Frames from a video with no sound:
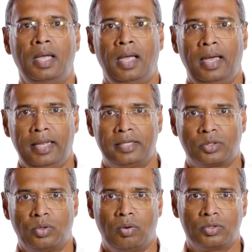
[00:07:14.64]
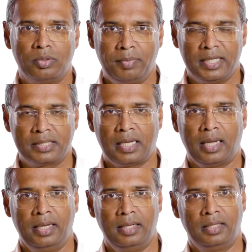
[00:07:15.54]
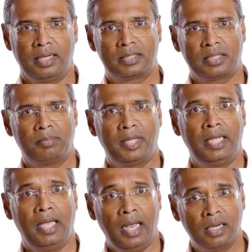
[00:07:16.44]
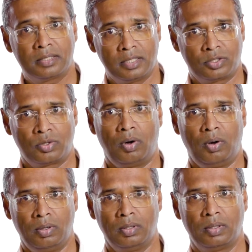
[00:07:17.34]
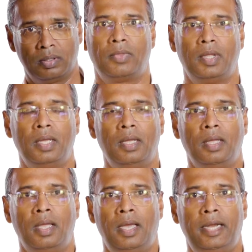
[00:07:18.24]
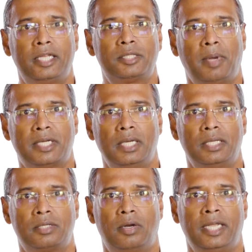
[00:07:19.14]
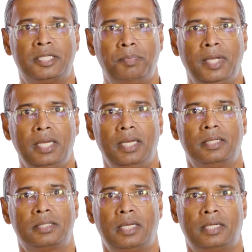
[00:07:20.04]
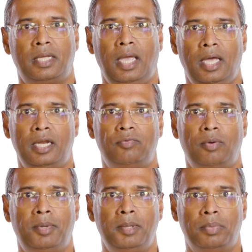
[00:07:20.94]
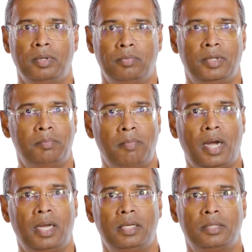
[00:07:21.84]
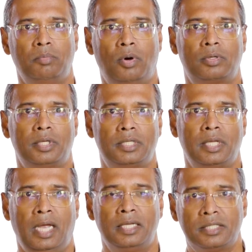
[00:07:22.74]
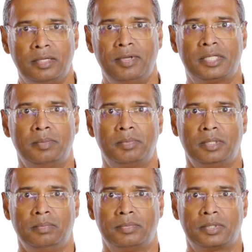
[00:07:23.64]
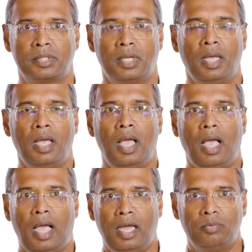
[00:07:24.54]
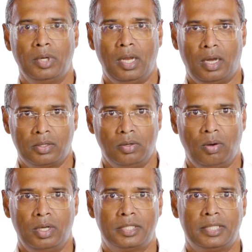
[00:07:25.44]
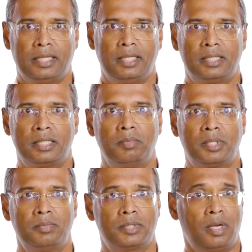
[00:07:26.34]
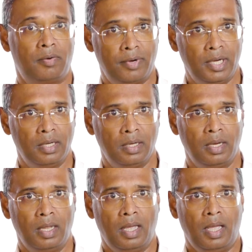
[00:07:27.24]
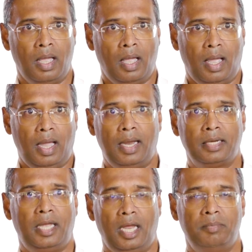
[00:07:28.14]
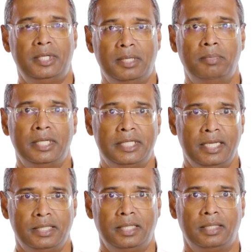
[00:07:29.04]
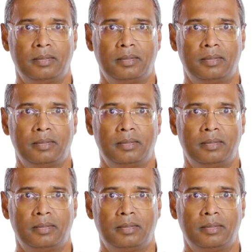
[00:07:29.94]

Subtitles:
Headaches could also be a sign that something else is wrong. Headache specialists are experienced at caring for people with mild, moderate, and severe symptoms and will acknowledge that these symptoms are real and can be debilitating.